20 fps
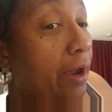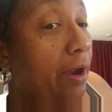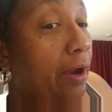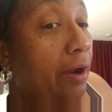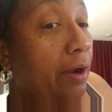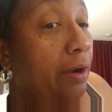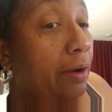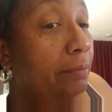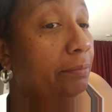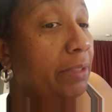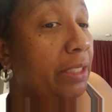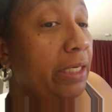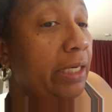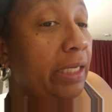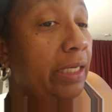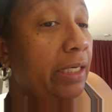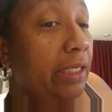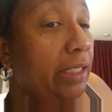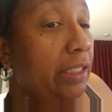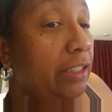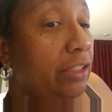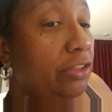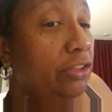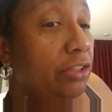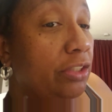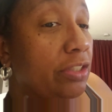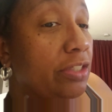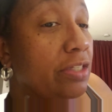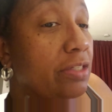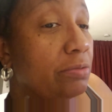Um, and then he
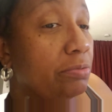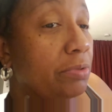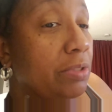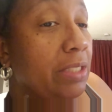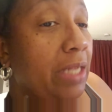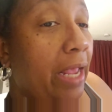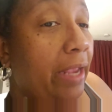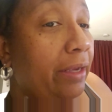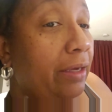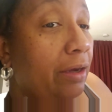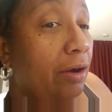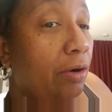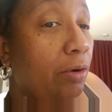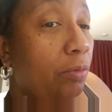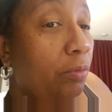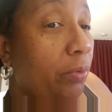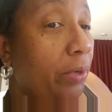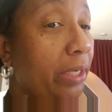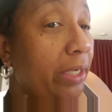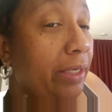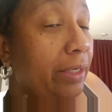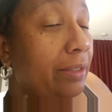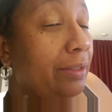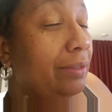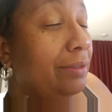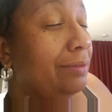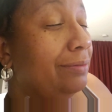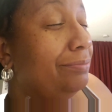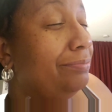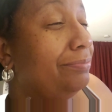just was like, go
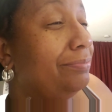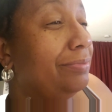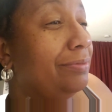where?